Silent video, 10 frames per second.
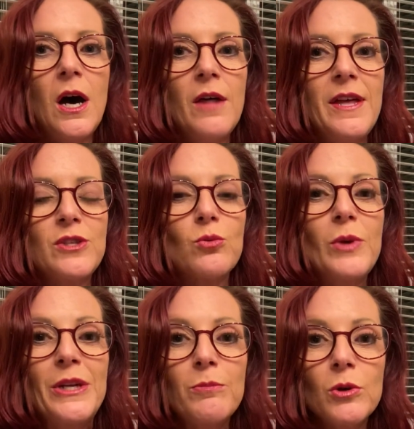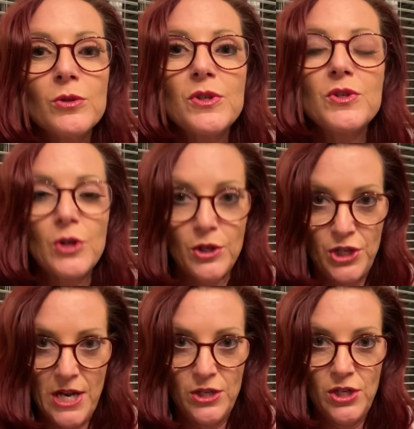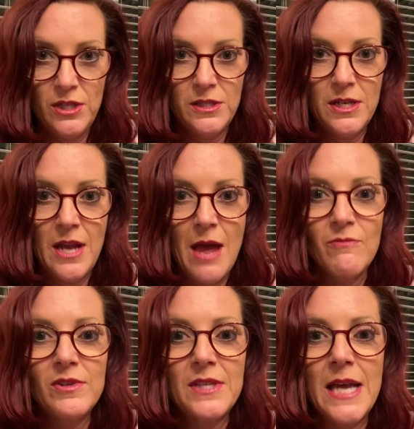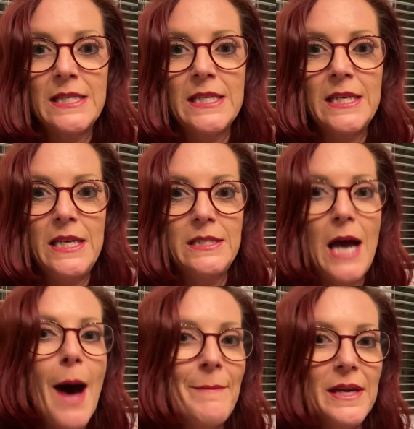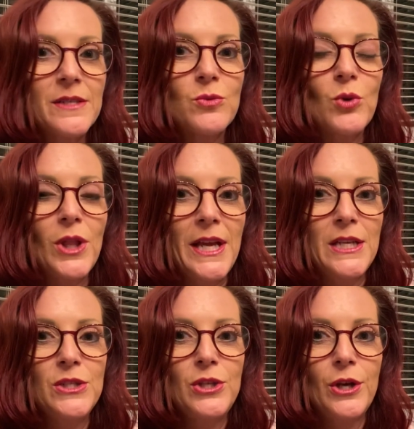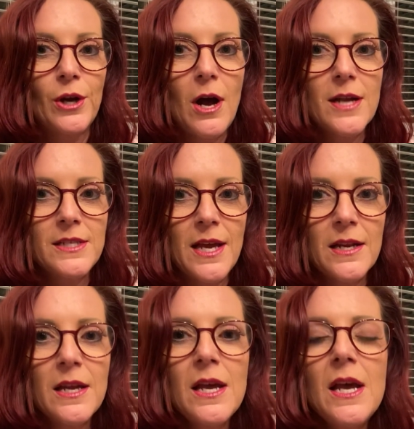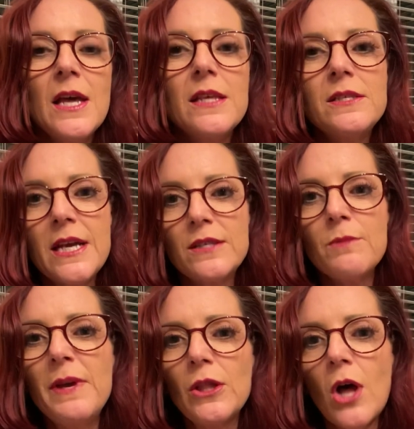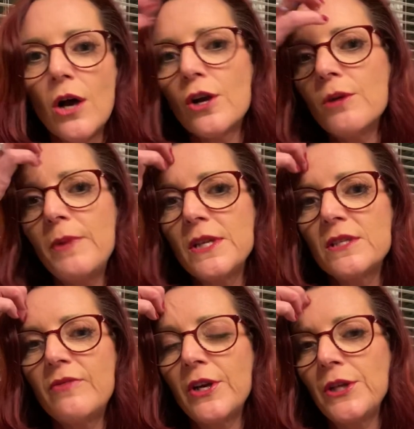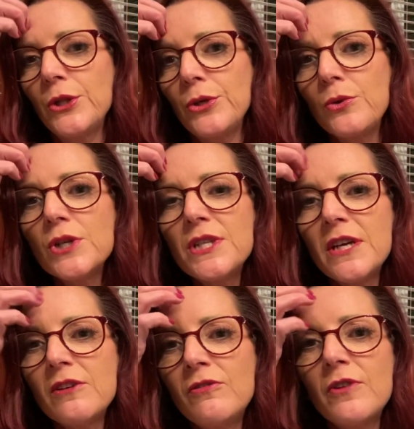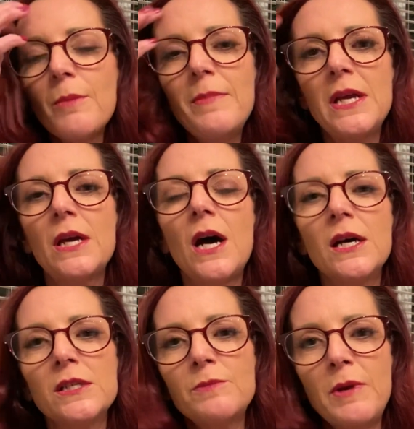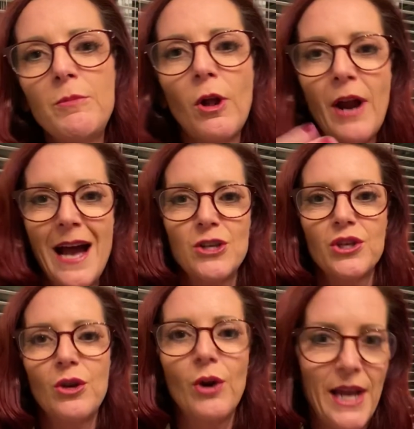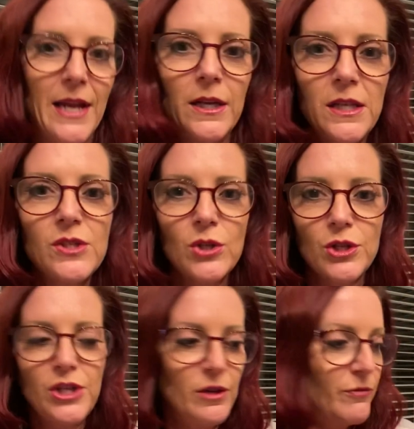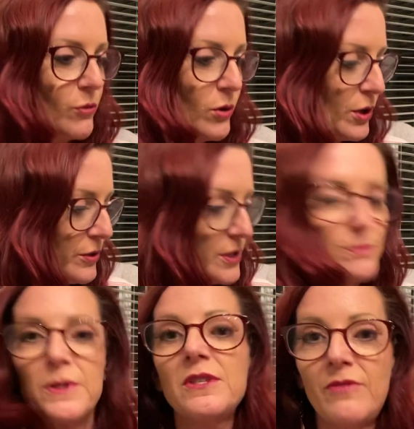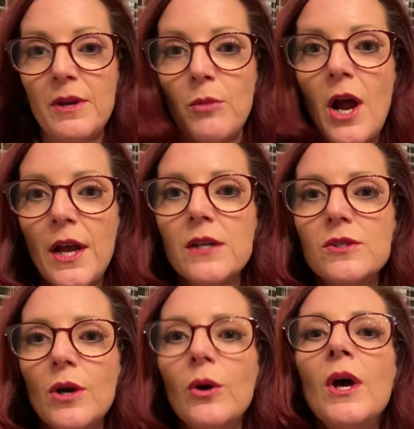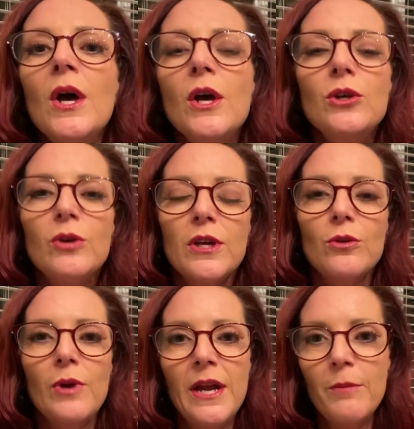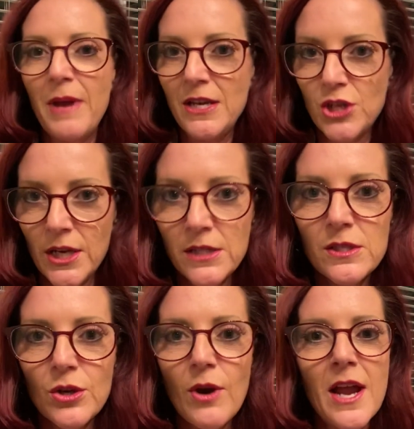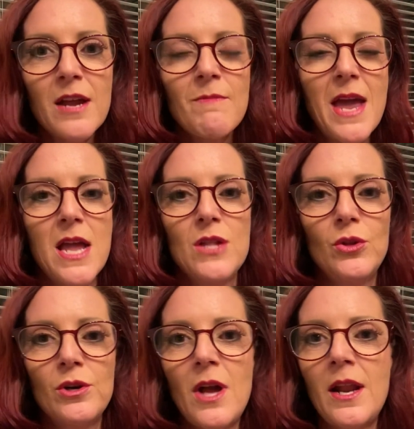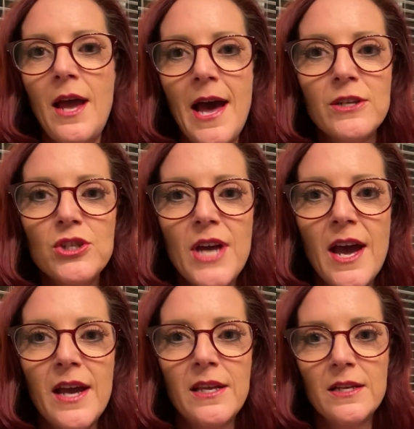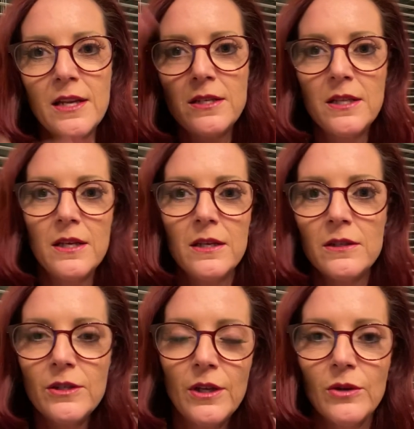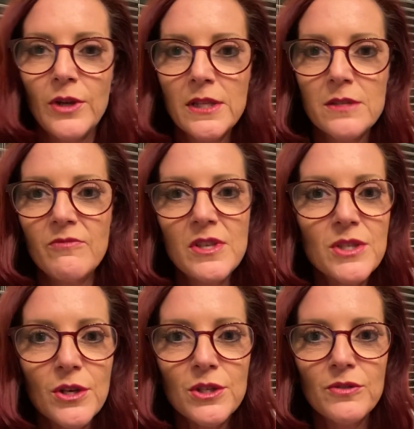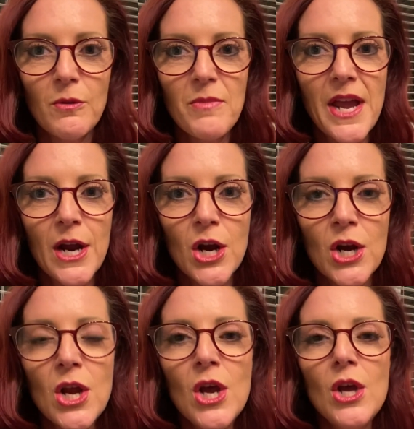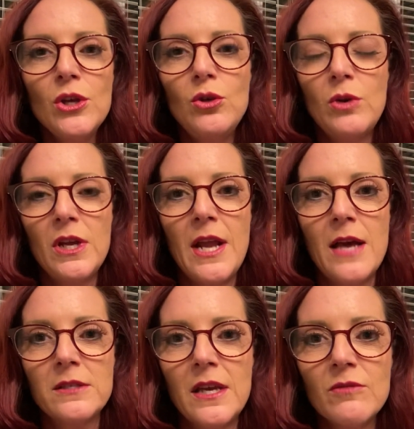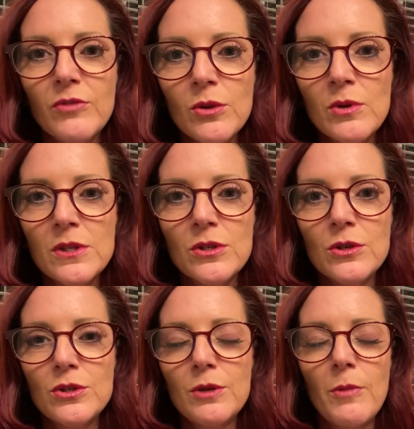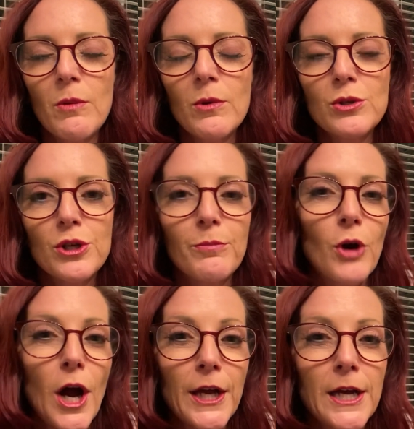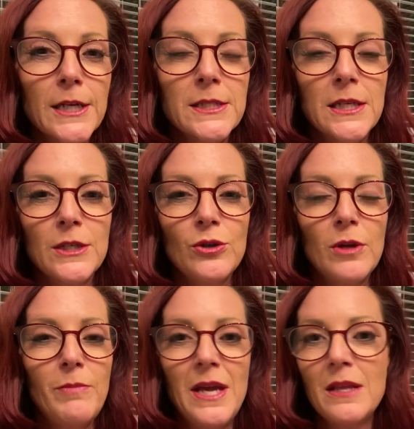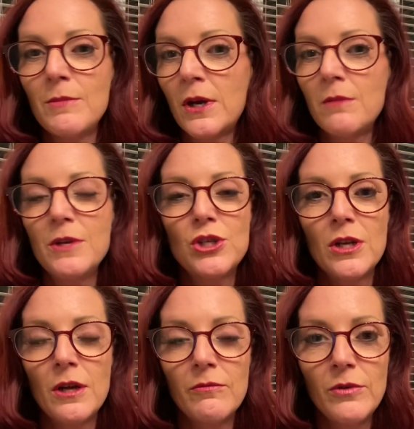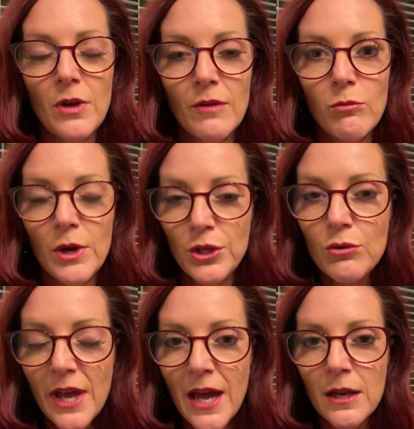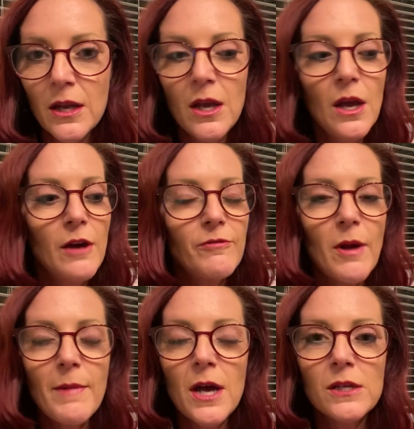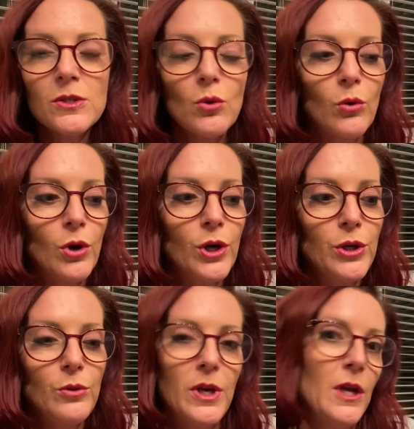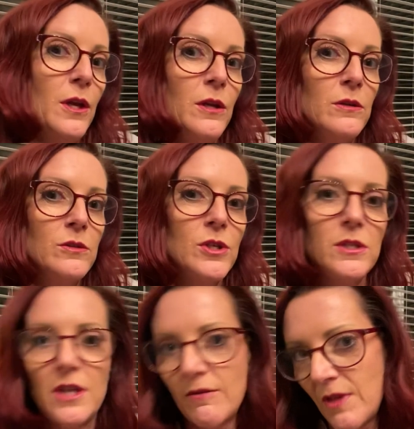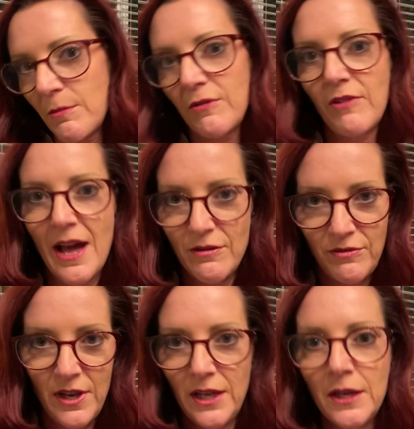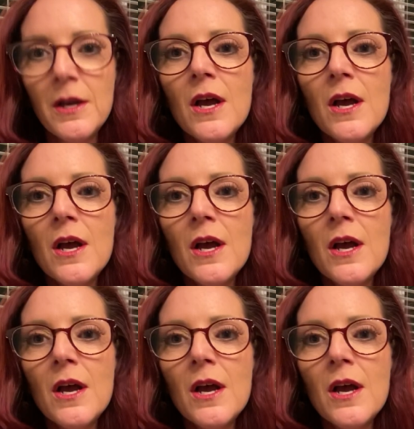that's readable to search engines and emphasizing key topics related to your content. This takes a bit longer, but it's very lucrative because people are actually organically searching for the specific product. So you can create a page on Instagram and learn how to hashtag and get some visitors from there. You can ask influencers to promote your products, and you can pay them a commission of what you get from us, or you can just give them a flat fee.